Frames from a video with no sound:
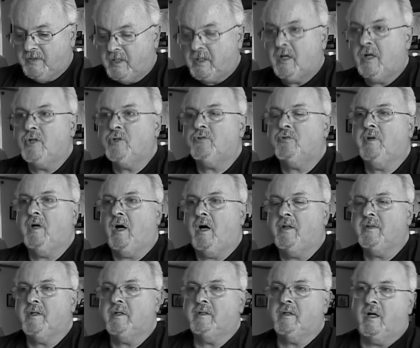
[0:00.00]
out in the
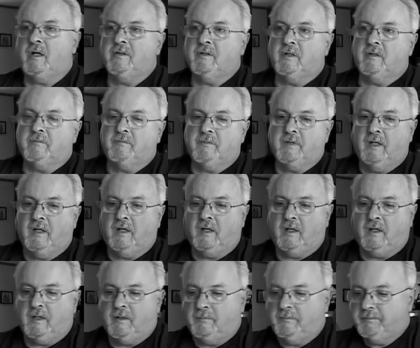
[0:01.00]
country on the on the
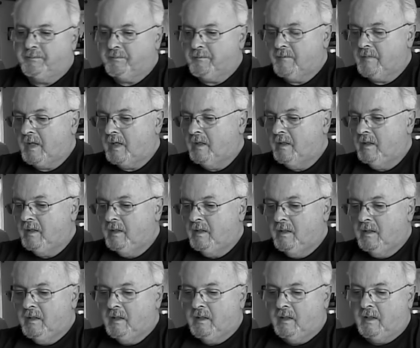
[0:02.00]
um,
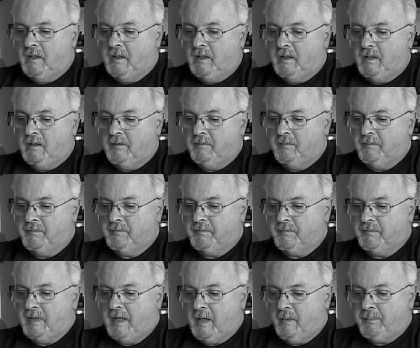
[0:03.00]
um
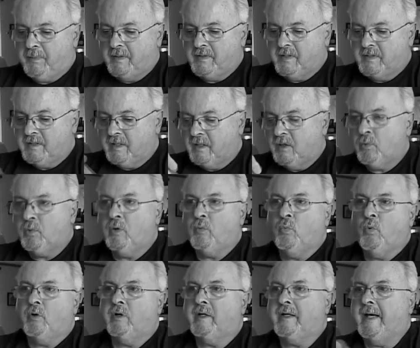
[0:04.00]
out by the
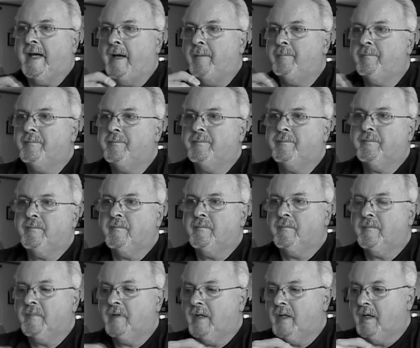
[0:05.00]
Delaware Water Gap.
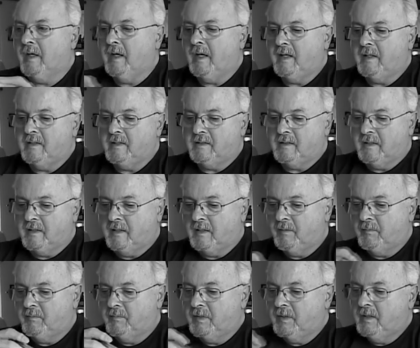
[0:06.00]
Yes. And
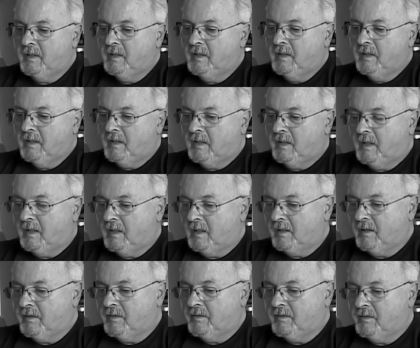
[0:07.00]
oh,
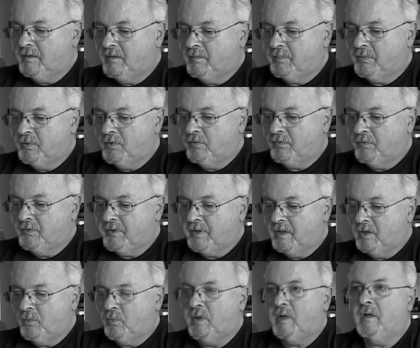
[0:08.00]
uh, the beautiful
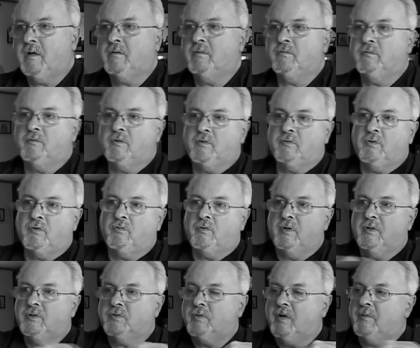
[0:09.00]
Delaware
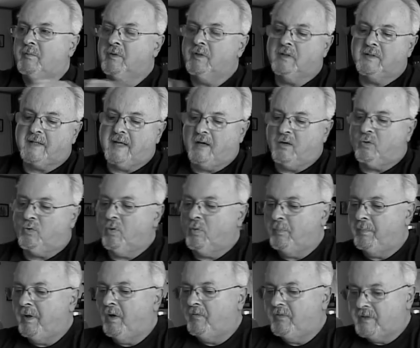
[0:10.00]
River runs right, a little mm-hmm. town
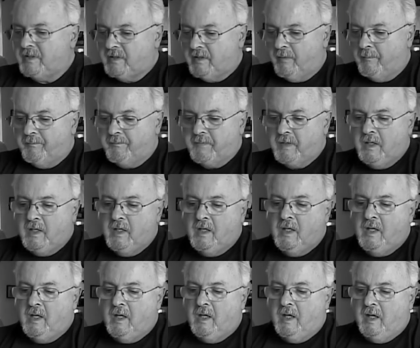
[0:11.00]
called Belvidere,
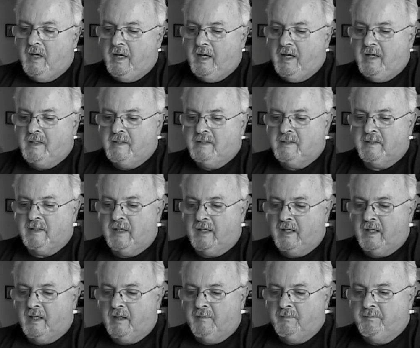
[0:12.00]
and
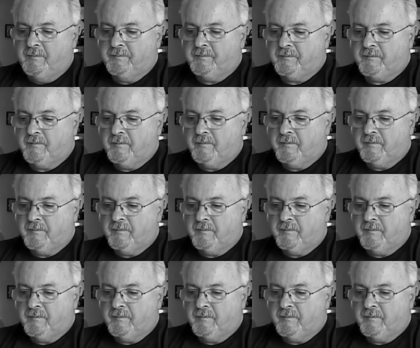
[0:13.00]
um,